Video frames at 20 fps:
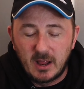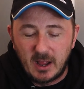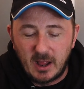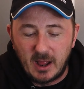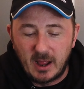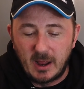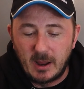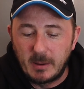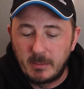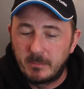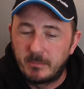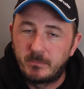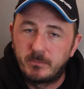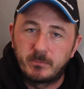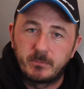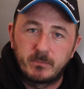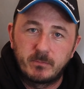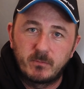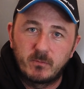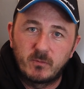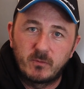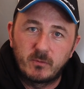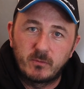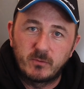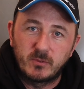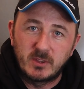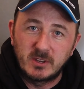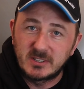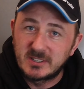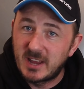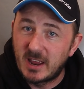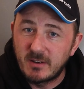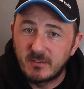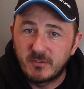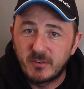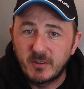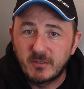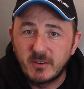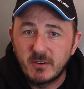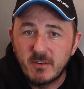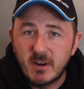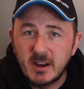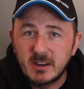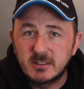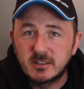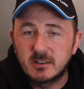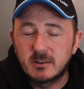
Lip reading: The 1050 range,